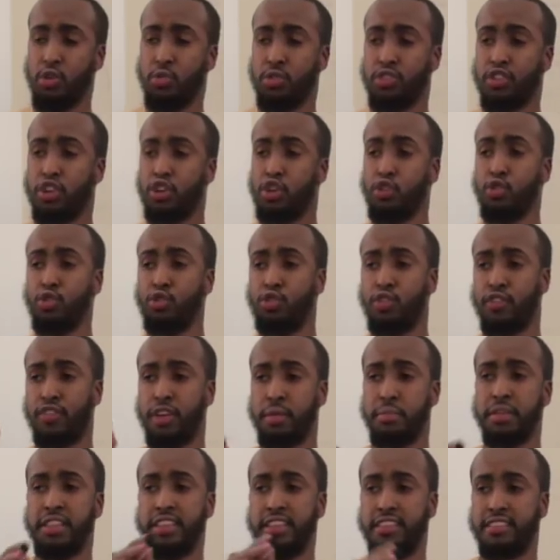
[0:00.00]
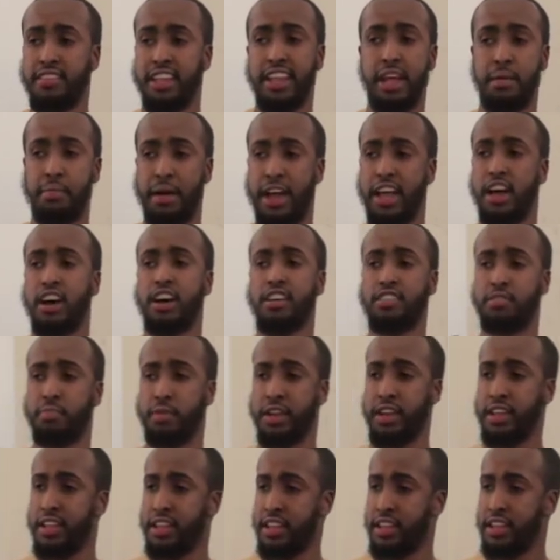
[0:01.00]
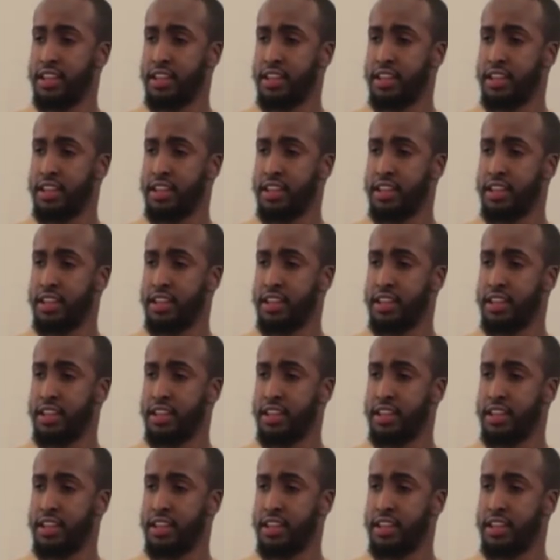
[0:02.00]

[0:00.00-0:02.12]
was accused of committing zina by her husband